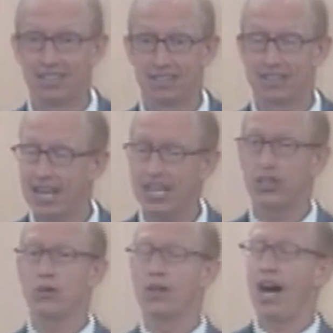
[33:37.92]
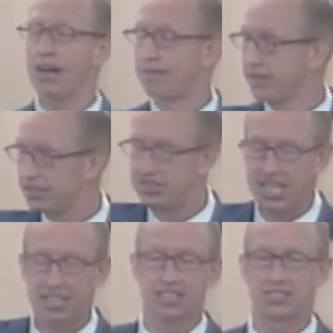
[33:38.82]
Thank you, God, for the
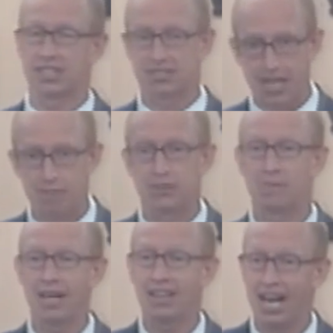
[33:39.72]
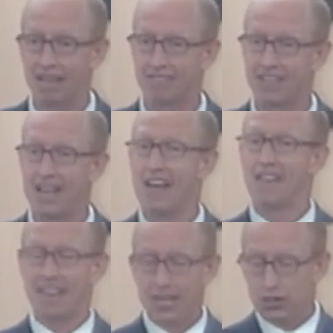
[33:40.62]
sickness that's coming to my life.
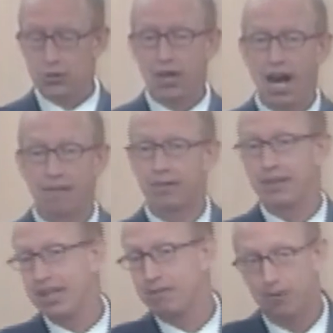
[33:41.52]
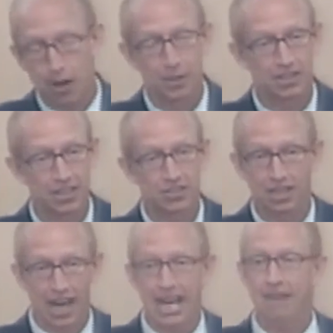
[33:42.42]
Thank you, God, for the infirmities that
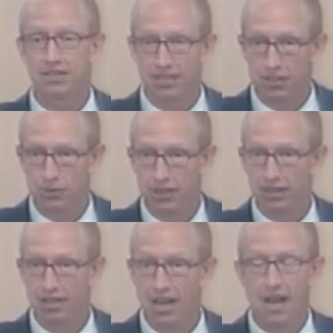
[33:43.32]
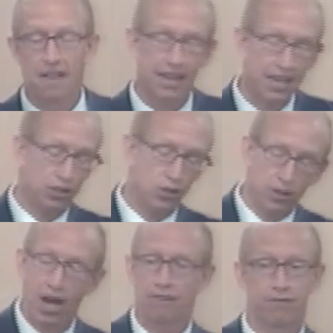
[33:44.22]
I have to deal with. Thank you,
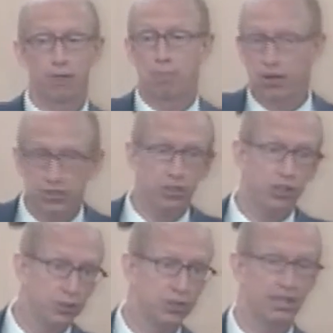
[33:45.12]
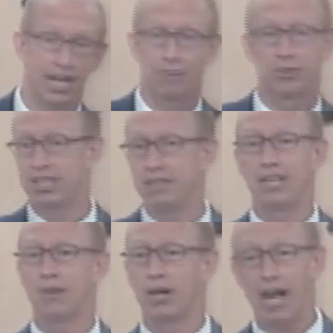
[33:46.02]
God, for the persecution that I'm receiving
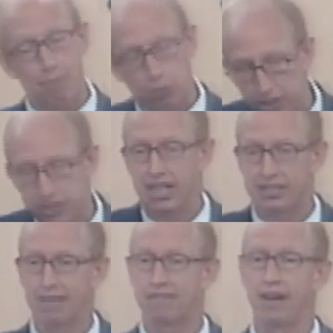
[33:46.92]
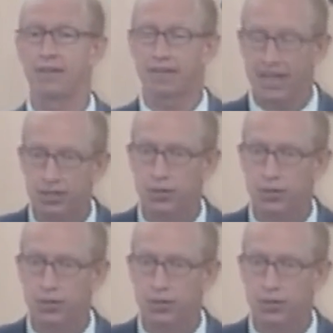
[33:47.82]
at work. I appreciate that, Father. Thank you.